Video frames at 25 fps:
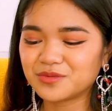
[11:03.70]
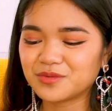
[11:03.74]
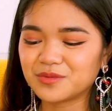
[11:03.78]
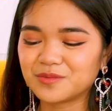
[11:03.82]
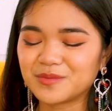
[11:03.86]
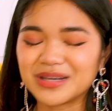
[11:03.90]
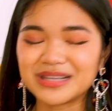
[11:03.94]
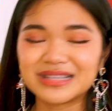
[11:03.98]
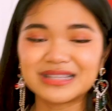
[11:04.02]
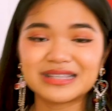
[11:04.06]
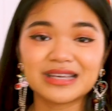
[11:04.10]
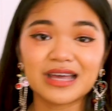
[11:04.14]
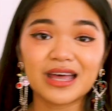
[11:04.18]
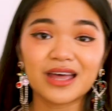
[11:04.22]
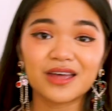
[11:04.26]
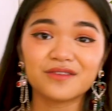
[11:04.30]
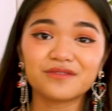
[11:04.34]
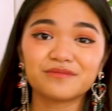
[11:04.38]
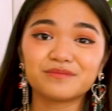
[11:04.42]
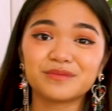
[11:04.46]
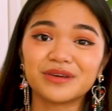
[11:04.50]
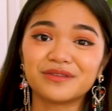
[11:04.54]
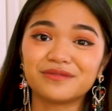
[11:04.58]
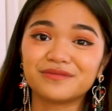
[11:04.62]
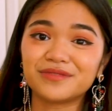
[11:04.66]
with
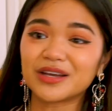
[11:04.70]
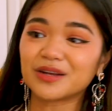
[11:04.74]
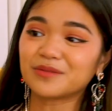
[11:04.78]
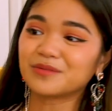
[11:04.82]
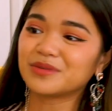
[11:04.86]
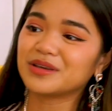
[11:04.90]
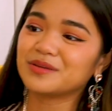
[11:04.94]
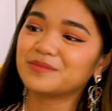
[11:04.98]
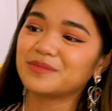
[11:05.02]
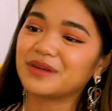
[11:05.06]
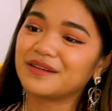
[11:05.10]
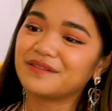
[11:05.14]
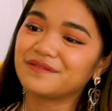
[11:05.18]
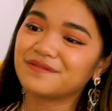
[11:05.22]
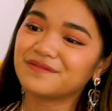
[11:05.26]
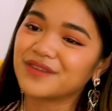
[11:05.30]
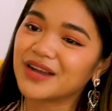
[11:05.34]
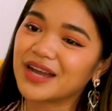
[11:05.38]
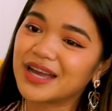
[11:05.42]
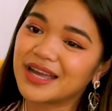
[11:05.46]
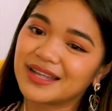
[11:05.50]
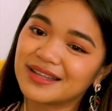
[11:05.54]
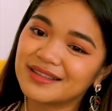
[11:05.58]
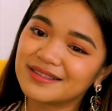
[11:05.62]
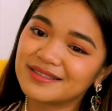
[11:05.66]
myself, my family, my
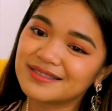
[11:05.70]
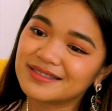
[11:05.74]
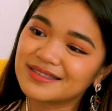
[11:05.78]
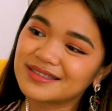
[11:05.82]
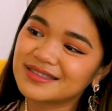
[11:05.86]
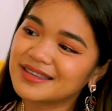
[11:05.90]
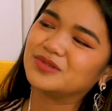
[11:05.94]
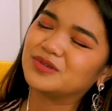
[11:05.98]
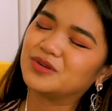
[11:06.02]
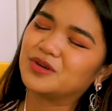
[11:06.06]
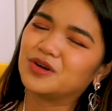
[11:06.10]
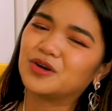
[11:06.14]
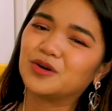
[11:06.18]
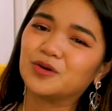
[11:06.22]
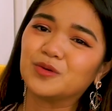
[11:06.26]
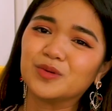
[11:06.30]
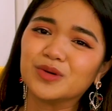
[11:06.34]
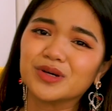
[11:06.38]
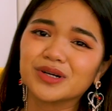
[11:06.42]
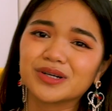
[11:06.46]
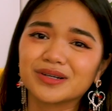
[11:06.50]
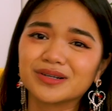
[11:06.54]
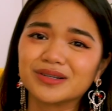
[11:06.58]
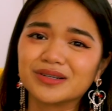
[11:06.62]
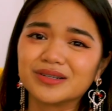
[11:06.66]
friends,
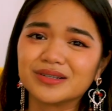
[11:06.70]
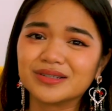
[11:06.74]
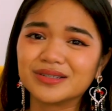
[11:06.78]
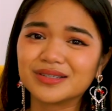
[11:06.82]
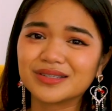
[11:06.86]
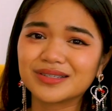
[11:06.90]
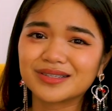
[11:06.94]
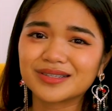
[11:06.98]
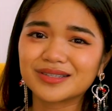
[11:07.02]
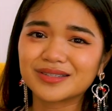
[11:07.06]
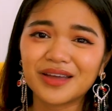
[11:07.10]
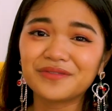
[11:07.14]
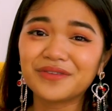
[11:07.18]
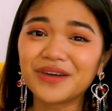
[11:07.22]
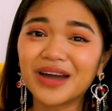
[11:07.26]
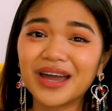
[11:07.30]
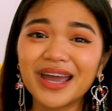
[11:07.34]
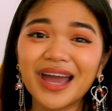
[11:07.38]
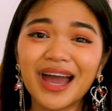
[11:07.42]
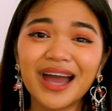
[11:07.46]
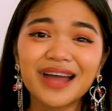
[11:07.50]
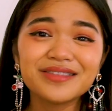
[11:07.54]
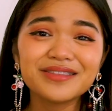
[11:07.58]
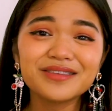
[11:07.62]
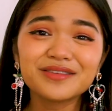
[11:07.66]
co-workers. If I
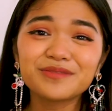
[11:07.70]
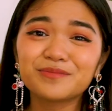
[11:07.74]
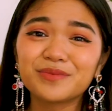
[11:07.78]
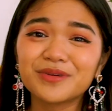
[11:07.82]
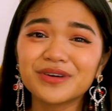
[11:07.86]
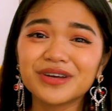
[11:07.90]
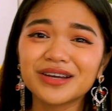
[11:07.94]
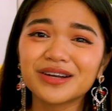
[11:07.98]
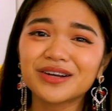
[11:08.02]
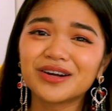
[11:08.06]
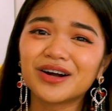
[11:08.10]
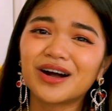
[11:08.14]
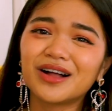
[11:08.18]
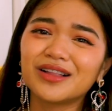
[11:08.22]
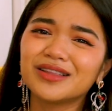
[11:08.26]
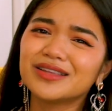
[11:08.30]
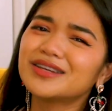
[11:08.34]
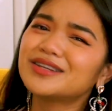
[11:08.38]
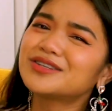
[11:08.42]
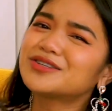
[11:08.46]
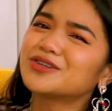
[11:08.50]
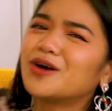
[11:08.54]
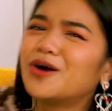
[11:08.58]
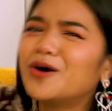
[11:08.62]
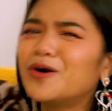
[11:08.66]
had this book in
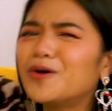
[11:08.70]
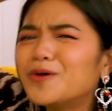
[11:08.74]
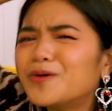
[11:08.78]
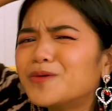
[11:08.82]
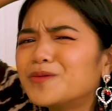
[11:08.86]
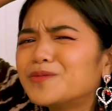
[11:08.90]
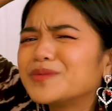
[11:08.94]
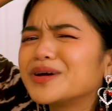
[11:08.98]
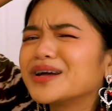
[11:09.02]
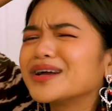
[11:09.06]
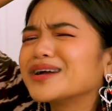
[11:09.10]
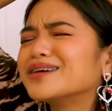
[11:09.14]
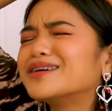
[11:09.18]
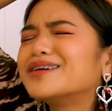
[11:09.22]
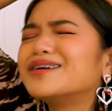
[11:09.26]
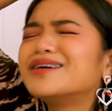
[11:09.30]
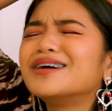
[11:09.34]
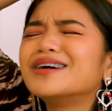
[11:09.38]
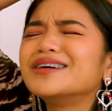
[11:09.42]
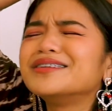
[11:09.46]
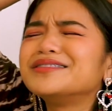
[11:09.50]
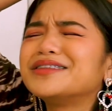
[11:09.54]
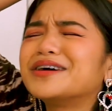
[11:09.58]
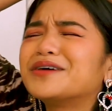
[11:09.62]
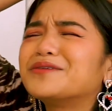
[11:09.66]
college, oh my
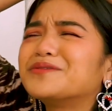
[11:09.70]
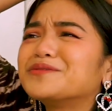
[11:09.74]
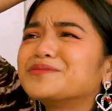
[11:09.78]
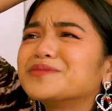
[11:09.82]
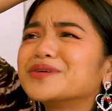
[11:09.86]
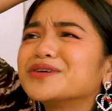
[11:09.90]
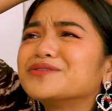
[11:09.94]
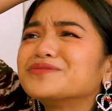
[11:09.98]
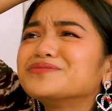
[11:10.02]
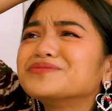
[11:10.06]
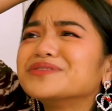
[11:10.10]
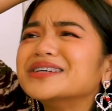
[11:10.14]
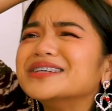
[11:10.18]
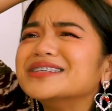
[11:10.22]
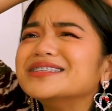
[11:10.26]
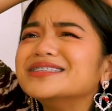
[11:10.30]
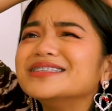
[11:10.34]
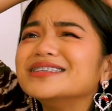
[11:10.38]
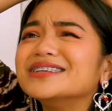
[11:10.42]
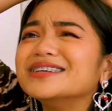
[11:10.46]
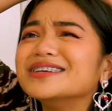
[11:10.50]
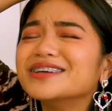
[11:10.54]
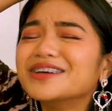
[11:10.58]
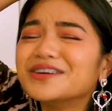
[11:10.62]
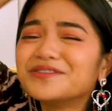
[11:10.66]
god, that would have been
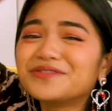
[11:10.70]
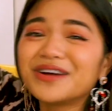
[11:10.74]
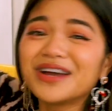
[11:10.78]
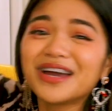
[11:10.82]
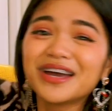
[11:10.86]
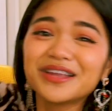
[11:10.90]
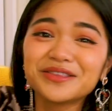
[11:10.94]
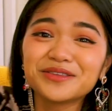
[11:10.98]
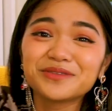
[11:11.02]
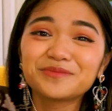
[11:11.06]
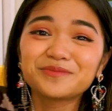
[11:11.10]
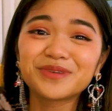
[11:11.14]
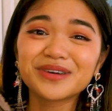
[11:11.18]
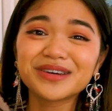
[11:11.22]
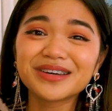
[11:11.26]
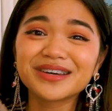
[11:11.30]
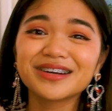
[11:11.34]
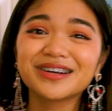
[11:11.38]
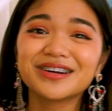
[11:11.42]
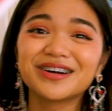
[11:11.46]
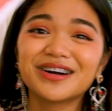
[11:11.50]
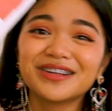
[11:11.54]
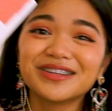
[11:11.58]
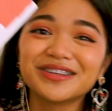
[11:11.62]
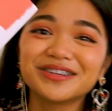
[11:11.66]
crazy. If I had this book in
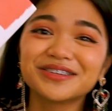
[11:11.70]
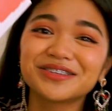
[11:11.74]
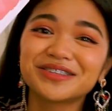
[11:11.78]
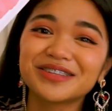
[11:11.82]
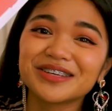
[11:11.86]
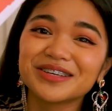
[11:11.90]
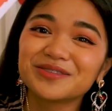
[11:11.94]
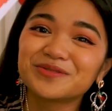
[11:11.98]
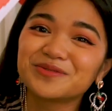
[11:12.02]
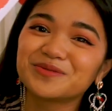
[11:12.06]
college, things